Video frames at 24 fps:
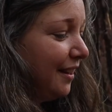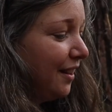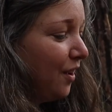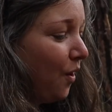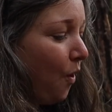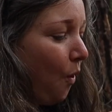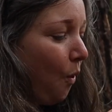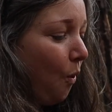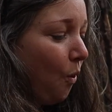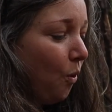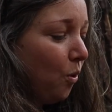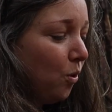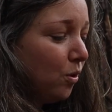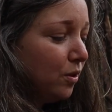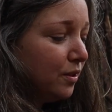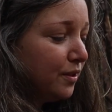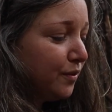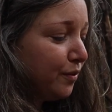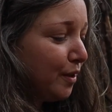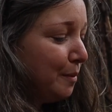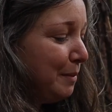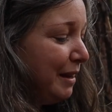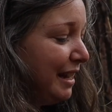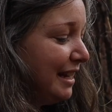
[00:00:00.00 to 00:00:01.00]
holes
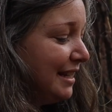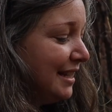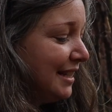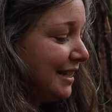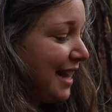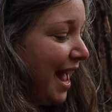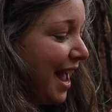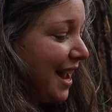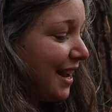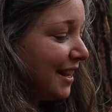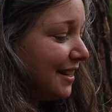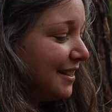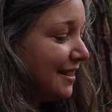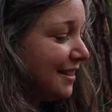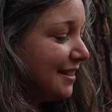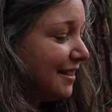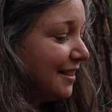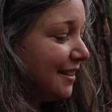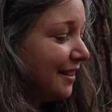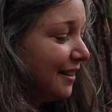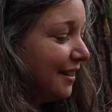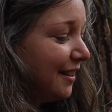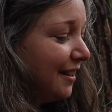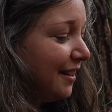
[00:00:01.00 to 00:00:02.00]
from
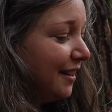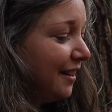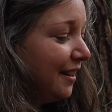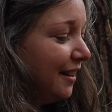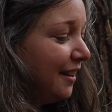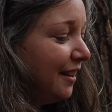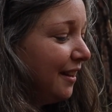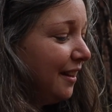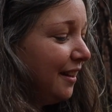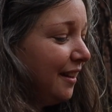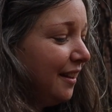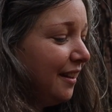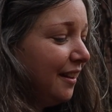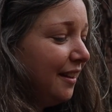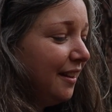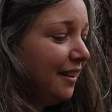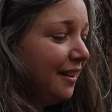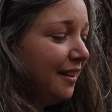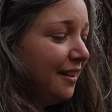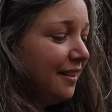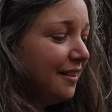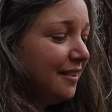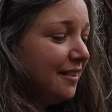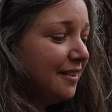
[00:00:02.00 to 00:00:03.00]
insects,
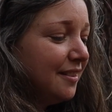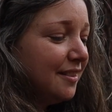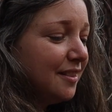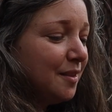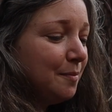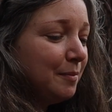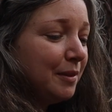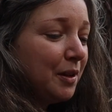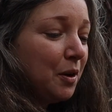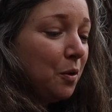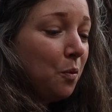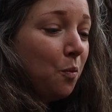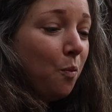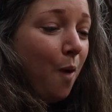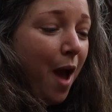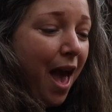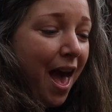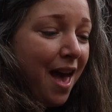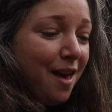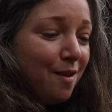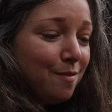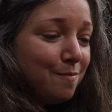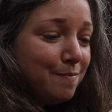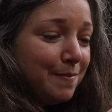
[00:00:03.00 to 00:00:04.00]
some little
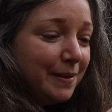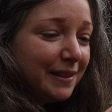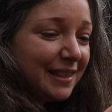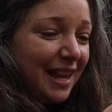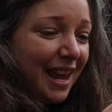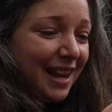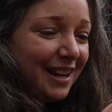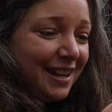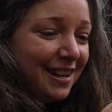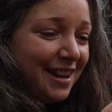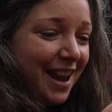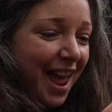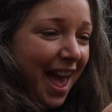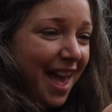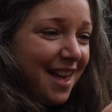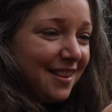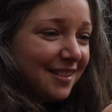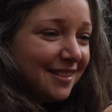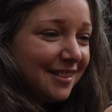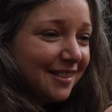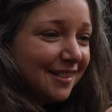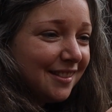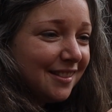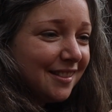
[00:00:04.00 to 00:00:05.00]
webs and
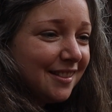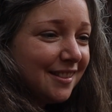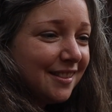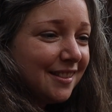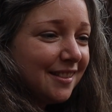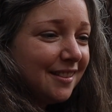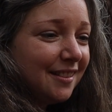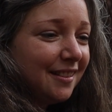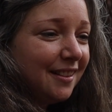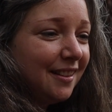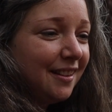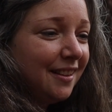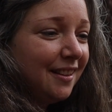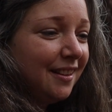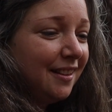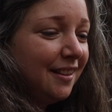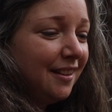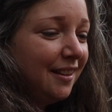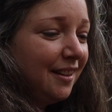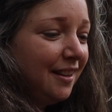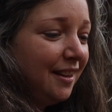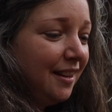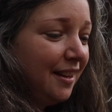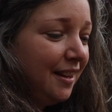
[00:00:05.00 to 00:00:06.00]
nests.
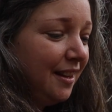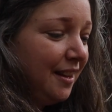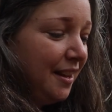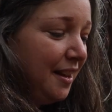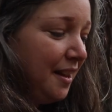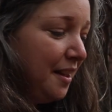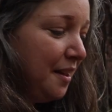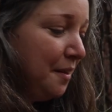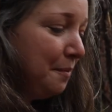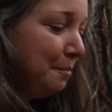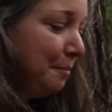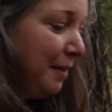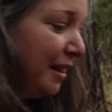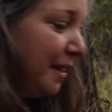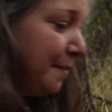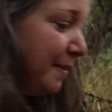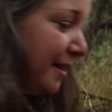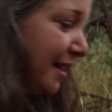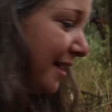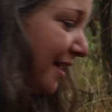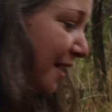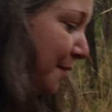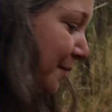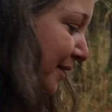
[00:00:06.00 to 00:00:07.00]

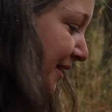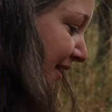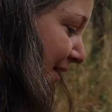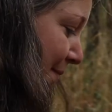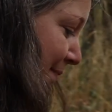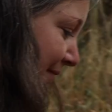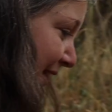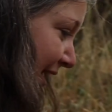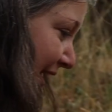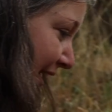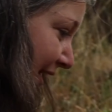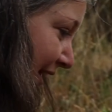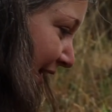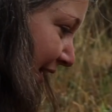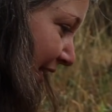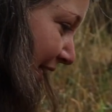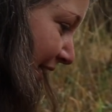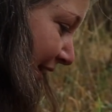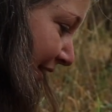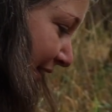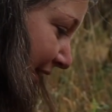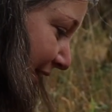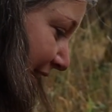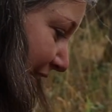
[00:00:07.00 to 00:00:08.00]
Maybe it was something
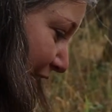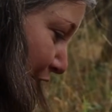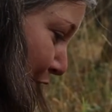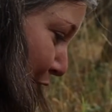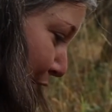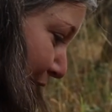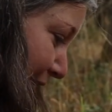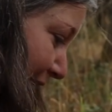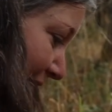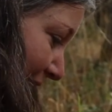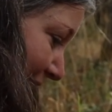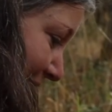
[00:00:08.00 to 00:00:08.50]
that they couldn't